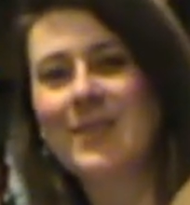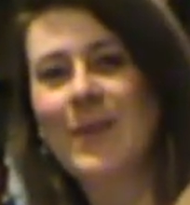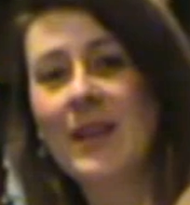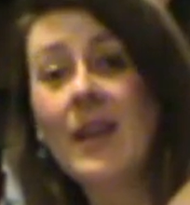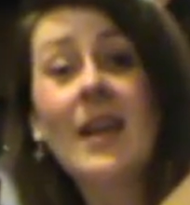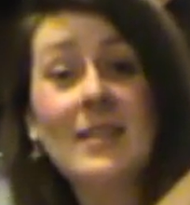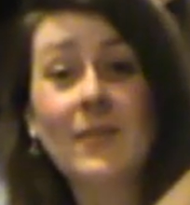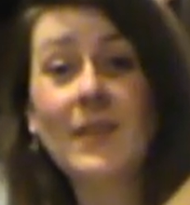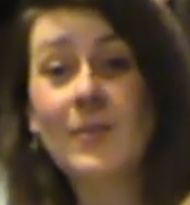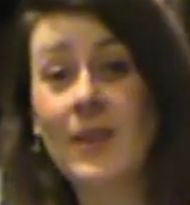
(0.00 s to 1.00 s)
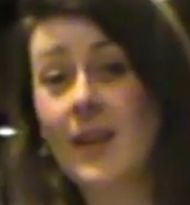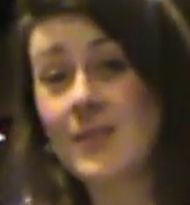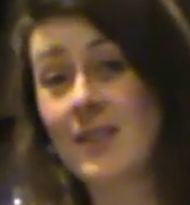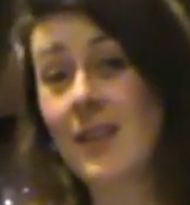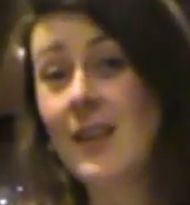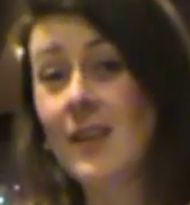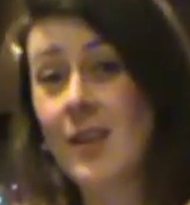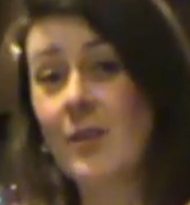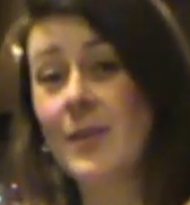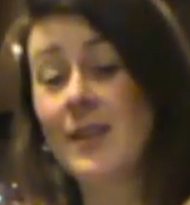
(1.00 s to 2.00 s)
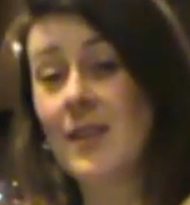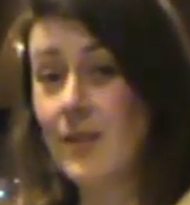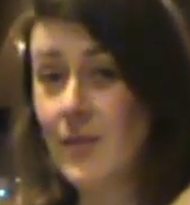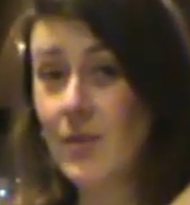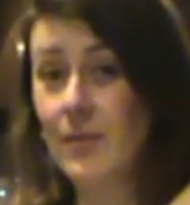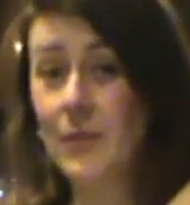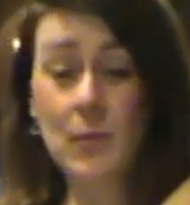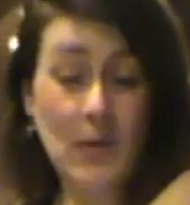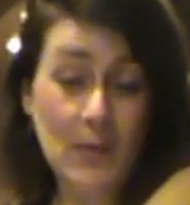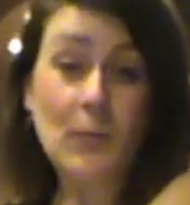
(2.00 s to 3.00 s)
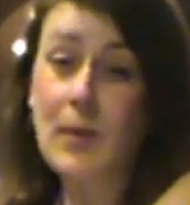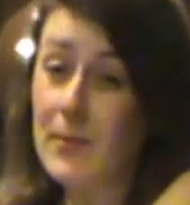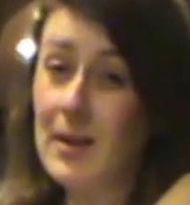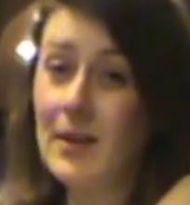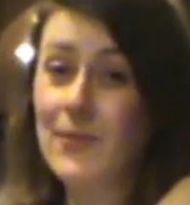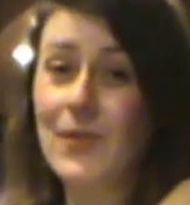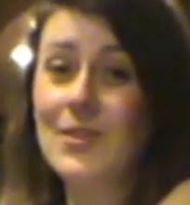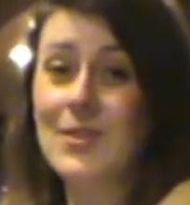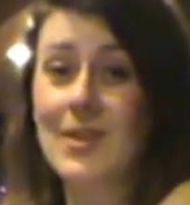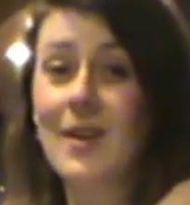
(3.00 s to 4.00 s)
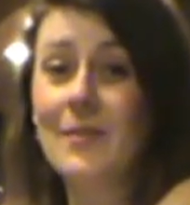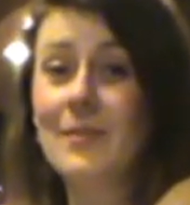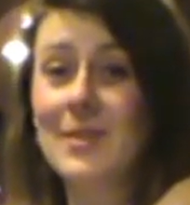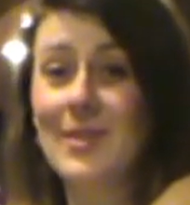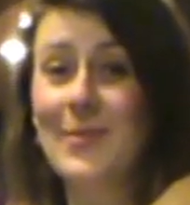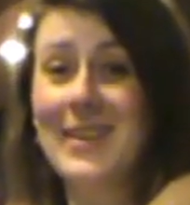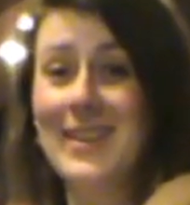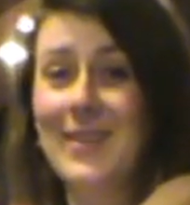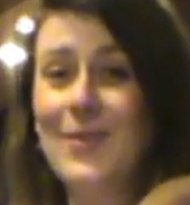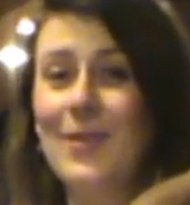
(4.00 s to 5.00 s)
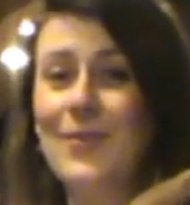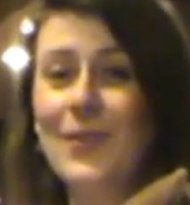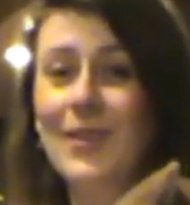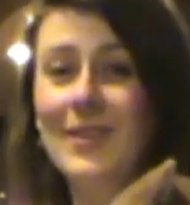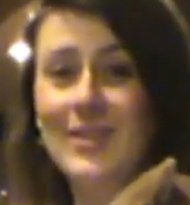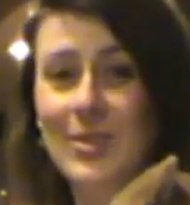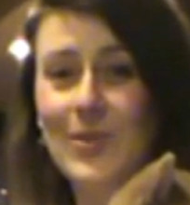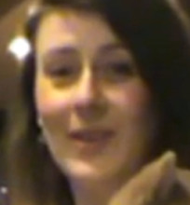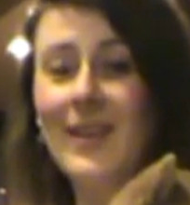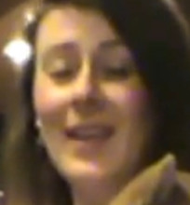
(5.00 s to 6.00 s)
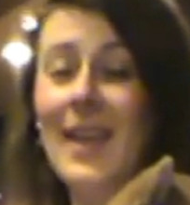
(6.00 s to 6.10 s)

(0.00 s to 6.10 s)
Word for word: But definitely, we'd love to come and give you, we'd love for you to come so that we can give you a full tour.